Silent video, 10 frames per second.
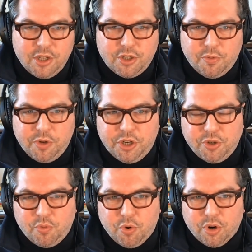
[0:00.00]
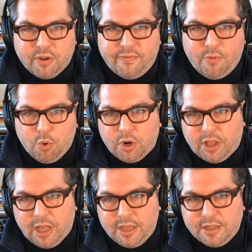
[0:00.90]
So we do work for
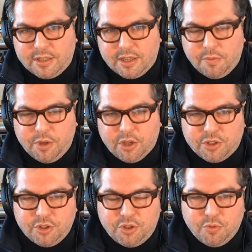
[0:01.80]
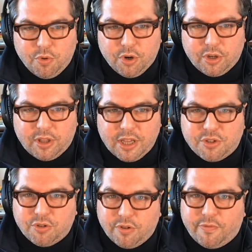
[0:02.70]
clients, and we also do work like
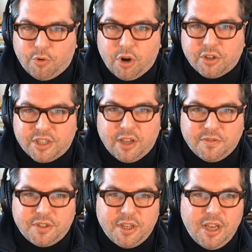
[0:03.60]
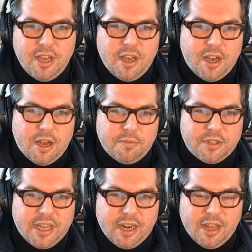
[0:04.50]
sort of for ourselves
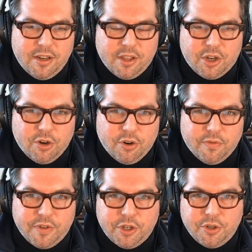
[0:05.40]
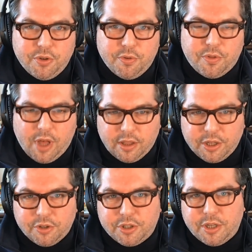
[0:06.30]
to get ahead of the curve and do thought
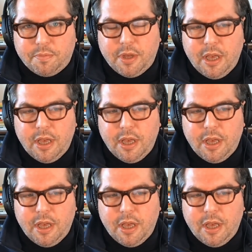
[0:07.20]
leadership.